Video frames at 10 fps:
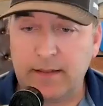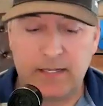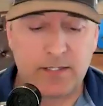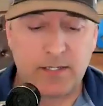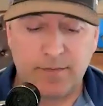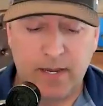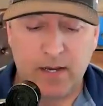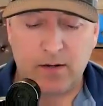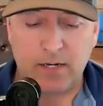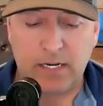that stuff
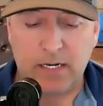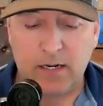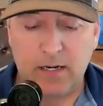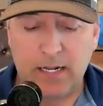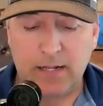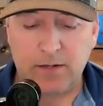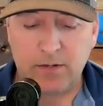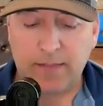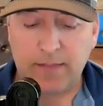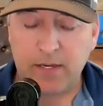out. And
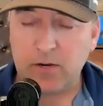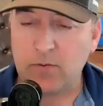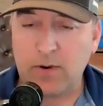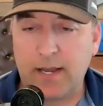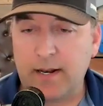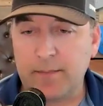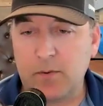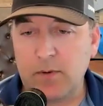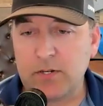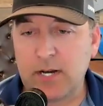I think you're right. I mean,
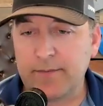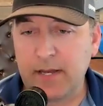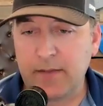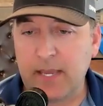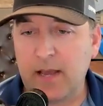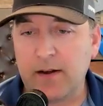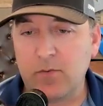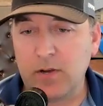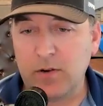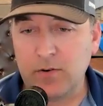we drive down the county
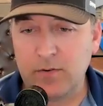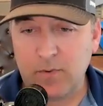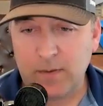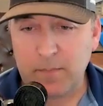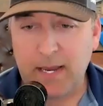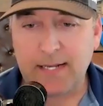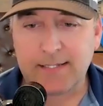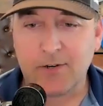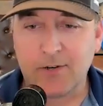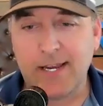road and we
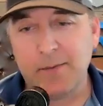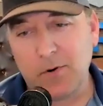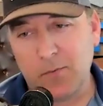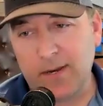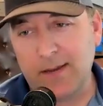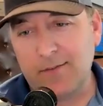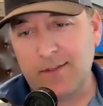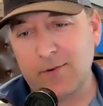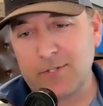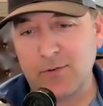pass our neighbor, we give
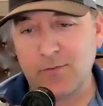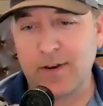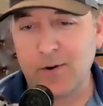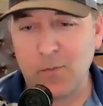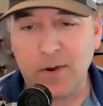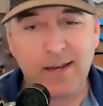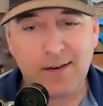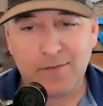the old two finger wave,